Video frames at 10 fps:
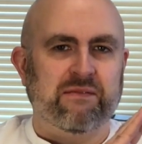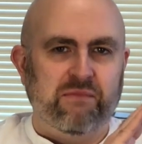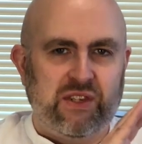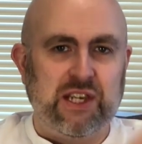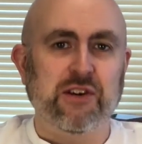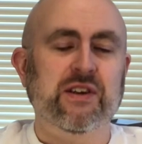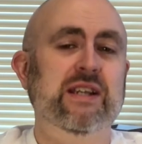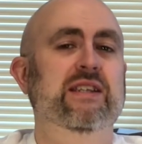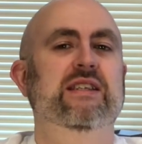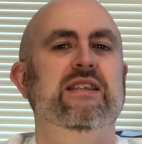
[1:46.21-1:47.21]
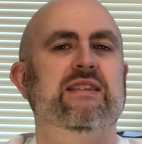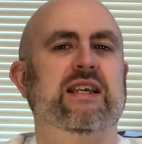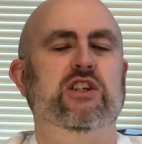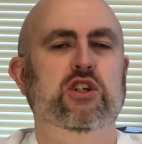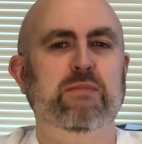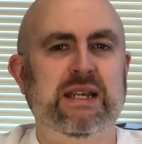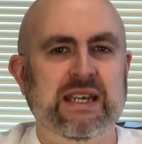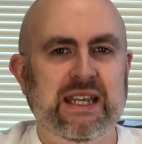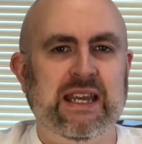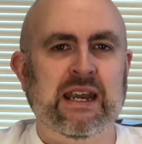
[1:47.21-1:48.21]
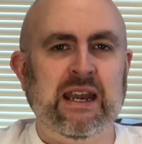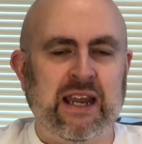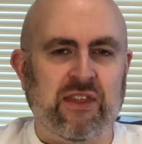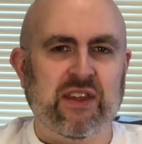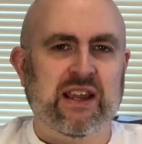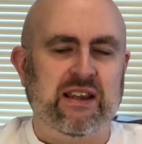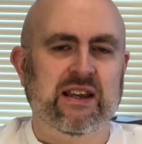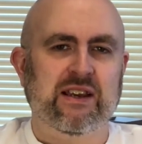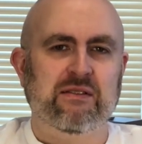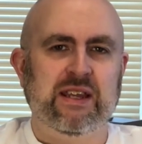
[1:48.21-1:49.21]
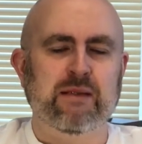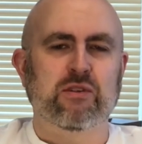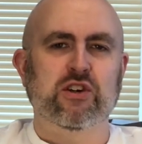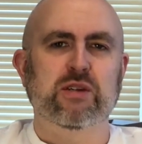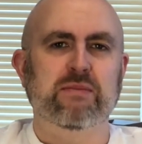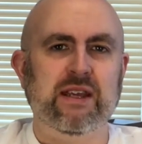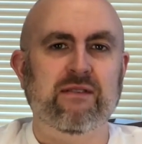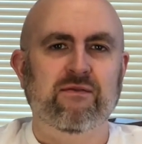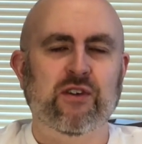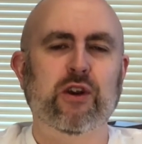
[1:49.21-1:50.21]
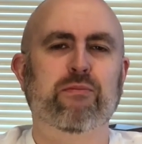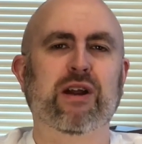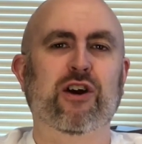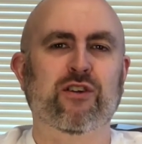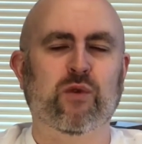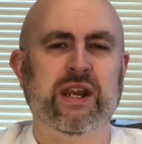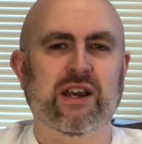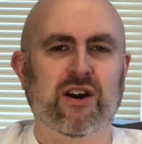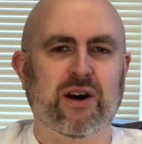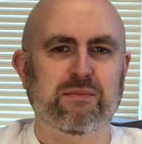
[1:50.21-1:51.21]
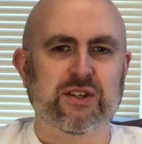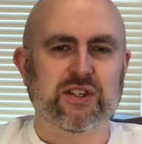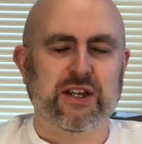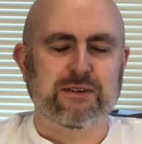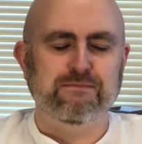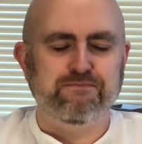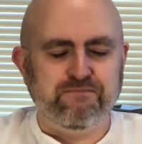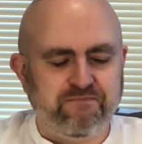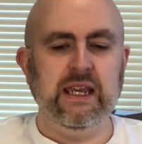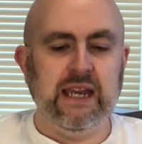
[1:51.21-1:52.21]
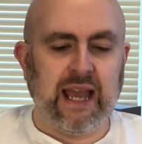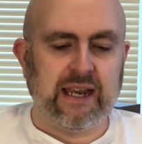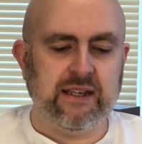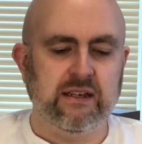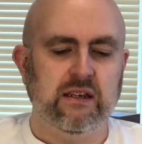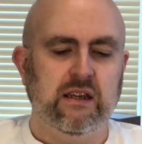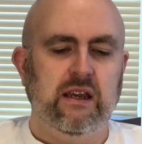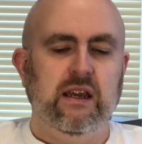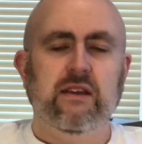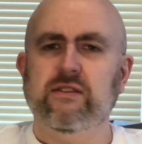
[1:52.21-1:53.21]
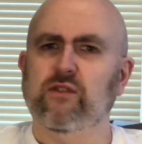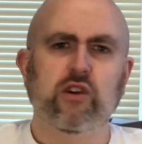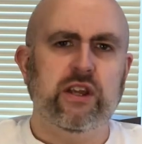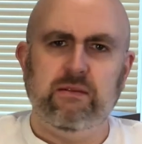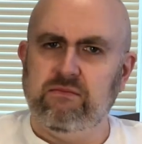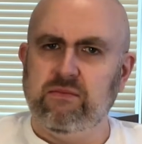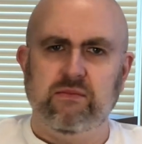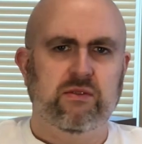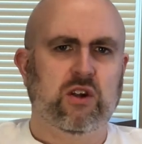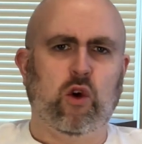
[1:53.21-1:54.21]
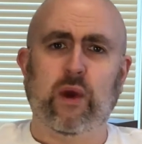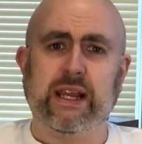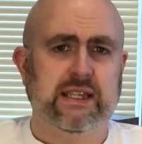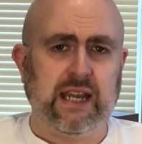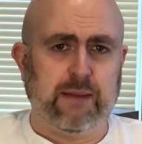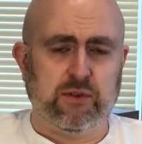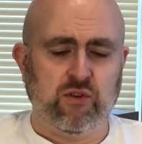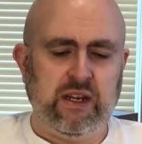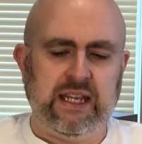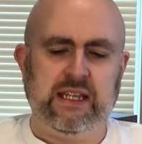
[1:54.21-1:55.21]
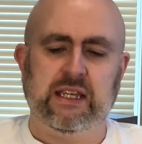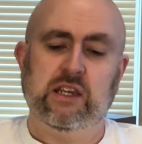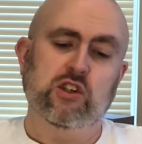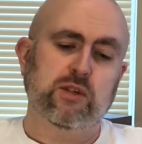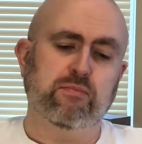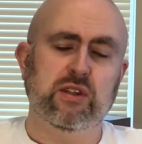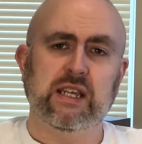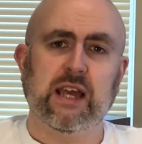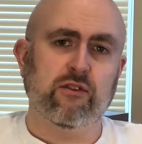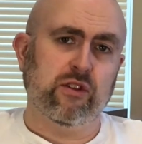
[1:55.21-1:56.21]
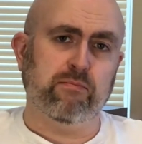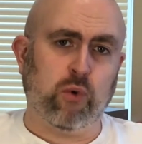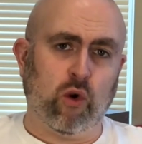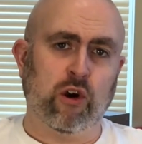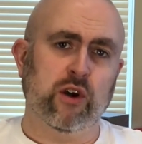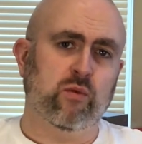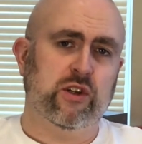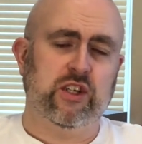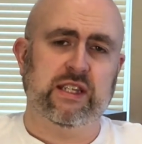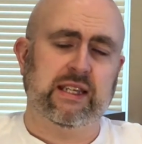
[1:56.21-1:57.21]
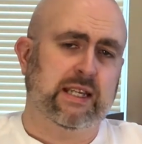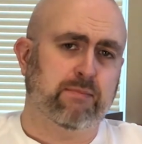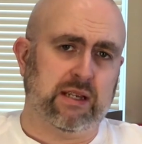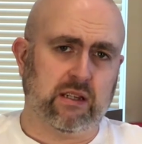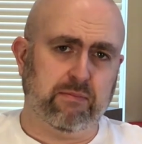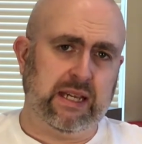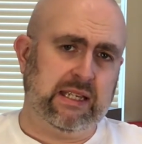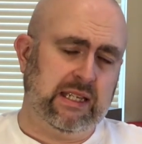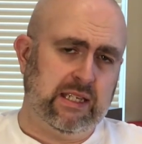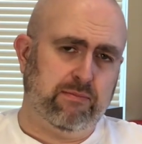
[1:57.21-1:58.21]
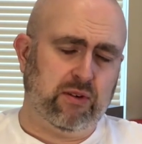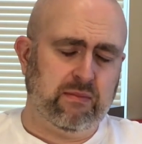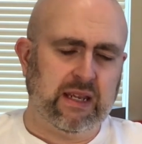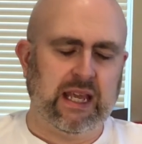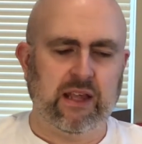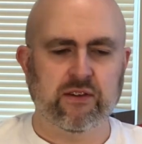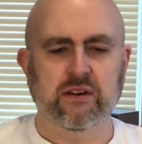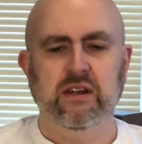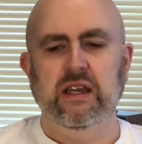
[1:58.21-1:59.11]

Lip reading: series that Schmidt did, and I think Gimmler should be very proud of what he accomplished there. In Aton, very quick setup. It's really easy. You just put together the board, which is 6 puzzle pieces. You put them together,